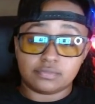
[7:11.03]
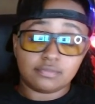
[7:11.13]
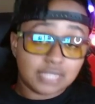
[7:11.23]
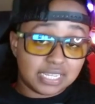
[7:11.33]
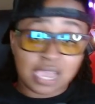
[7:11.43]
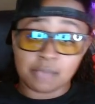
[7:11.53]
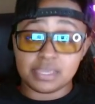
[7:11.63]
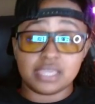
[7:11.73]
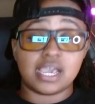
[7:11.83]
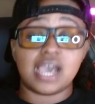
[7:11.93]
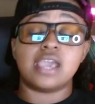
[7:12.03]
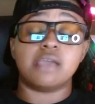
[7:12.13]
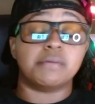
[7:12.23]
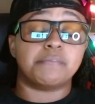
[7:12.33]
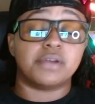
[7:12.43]
Now, me, I
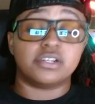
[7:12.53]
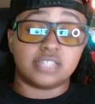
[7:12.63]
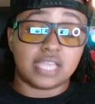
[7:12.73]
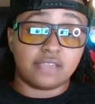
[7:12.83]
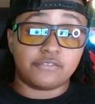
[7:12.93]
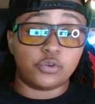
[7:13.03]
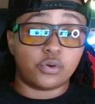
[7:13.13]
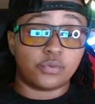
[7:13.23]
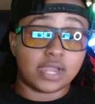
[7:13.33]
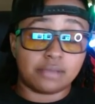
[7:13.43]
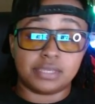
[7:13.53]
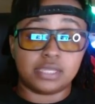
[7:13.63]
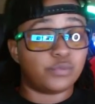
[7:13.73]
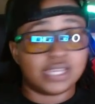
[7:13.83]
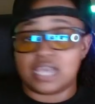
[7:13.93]
am a person that if you around me,
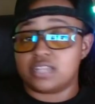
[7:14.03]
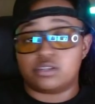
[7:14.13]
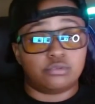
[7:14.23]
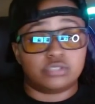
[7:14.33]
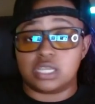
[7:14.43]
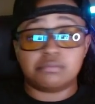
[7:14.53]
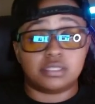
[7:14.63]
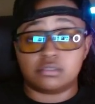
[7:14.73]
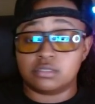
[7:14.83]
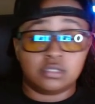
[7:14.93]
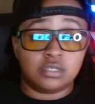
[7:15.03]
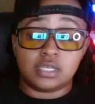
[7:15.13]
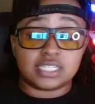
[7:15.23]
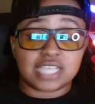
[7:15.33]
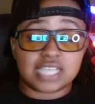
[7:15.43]
we got to do something.
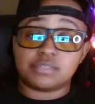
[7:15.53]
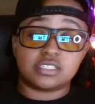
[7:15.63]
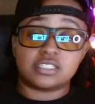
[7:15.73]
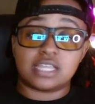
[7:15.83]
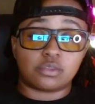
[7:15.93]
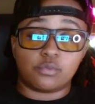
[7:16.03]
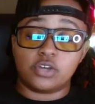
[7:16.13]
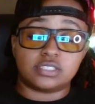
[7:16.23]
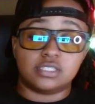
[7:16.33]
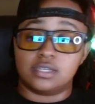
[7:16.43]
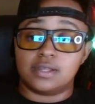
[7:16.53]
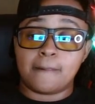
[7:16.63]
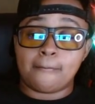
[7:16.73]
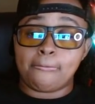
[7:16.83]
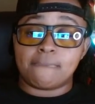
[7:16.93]
Because I'm just not the one to,
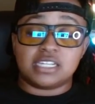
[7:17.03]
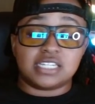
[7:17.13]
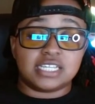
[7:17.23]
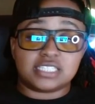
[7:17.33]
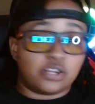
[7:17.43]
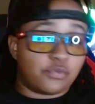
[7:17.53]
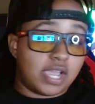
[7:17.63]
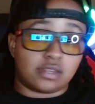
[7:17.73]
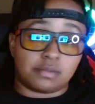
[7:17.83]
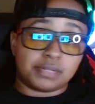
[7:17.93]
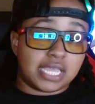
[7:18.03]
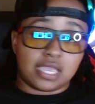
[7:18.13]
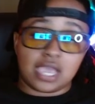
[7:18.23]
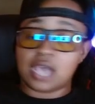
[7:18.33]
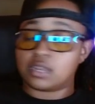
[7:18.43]
let's sit around and play.
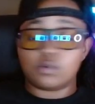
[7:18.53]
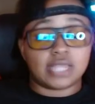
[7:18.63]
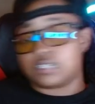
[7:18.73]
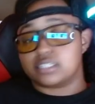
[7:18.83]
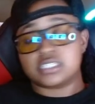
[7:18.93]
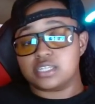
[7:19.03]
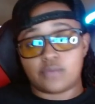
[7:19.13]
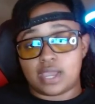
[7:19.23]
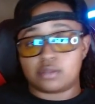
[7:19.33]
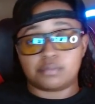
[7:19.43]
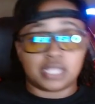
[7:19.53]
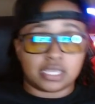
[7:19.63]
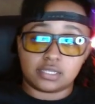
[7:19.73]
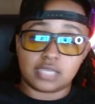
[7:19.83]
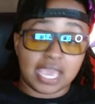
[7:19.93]
I don't like to sit around and play.
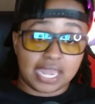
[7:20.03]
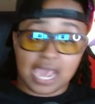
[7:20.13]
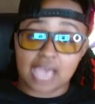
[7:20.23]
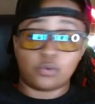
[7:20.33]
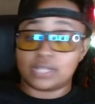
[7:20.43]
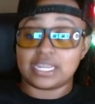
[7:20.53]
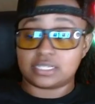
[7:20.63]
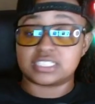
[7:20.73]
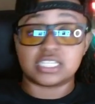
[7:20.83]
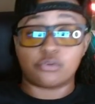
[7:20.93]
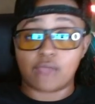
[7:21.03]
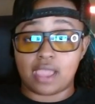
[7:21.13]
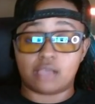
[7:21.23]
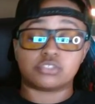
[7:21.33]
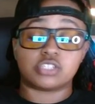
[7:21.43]
And I don't like to sit around.
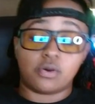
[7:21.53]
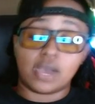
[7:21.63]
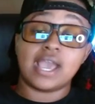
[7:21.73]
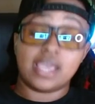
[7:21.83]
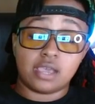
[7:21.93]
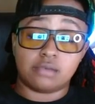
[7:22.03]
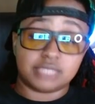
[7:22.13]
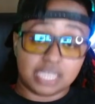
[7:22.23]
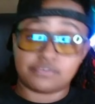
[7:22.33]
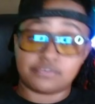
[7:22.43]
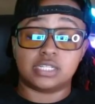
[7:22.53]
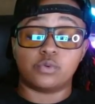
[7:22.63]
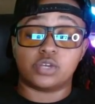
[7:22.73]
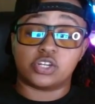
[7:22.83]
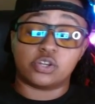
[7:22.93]
So I am definitely
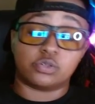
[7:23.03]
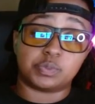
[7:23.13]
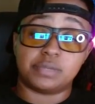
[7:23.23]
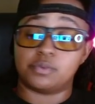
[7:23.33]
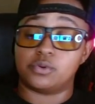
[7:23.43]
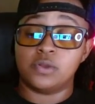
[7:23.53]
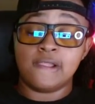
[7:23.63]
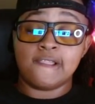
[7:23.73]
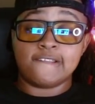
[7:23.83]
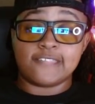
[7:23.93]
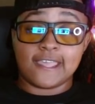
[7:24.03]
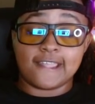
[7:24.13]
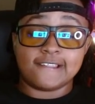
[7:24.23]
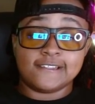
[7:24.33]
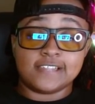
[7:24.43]
one of those people
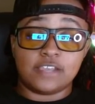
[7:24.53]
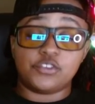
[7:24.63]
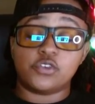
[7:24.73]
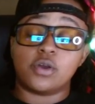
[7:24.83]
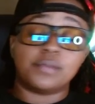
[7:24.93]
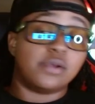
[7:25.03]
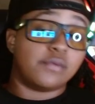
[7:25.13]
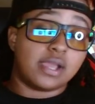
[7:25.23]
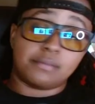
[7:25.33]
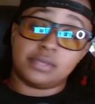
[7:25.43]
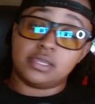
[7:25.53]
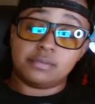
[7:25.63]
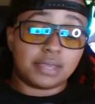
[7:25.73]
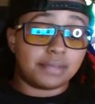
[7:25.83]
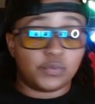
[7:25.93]
that if you're going to be around me,
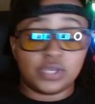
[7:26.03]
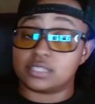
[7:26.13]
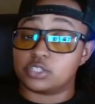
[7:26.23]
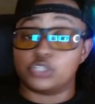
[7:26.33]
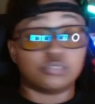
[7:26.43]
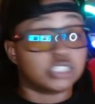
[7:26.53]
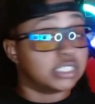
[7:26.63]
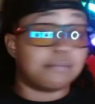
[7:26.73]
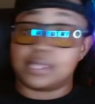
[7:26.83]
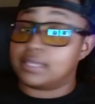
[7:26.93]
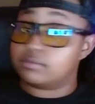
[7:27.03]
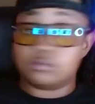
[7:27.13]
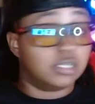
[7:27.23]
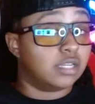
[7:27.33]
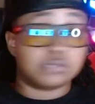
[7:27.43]
baby, we got to do something.
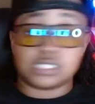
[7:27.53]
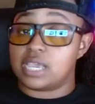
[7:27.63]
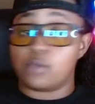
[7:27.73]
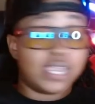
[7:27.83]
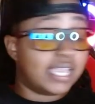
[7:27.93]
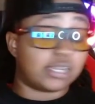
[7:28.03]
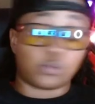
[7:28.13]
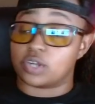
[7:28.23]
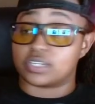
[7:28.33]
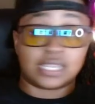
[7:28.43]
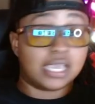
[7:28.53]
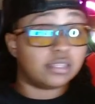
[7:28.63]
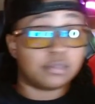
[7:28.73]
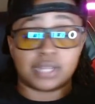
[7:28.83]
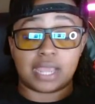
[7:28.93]
You know what I'm saying? We ain't got to work
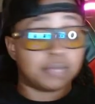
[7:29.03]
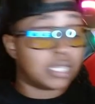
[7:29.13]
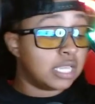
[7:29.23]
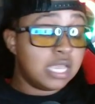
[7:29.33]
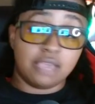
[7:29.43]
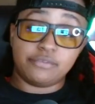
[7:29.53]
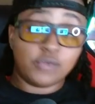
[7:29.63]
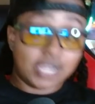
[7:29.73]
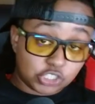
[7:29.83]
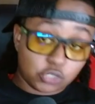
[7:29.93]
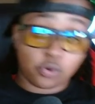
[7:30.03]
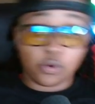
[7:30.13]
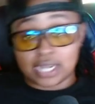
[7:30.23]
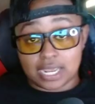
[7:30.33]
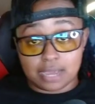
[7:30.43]
together, but I mean, if you got your
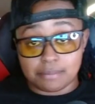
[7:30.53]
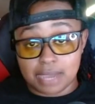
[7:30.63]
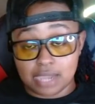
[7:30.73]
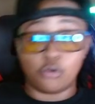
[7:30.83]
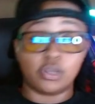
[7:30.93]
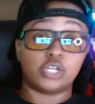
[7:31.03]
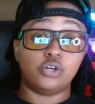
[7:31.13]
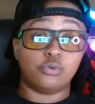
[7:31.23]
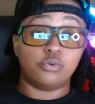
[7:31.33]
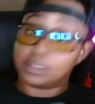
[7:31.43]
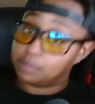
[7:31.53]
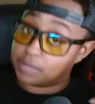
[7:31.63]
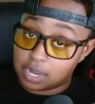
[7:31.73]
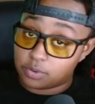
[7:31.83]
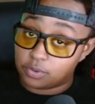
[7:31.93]
coin, I got my coin, cool. We can put
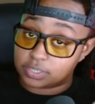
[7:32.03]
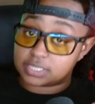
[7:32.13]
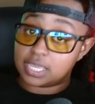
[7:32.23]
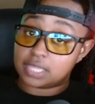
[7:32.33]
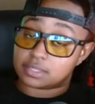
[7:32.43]
our coins together.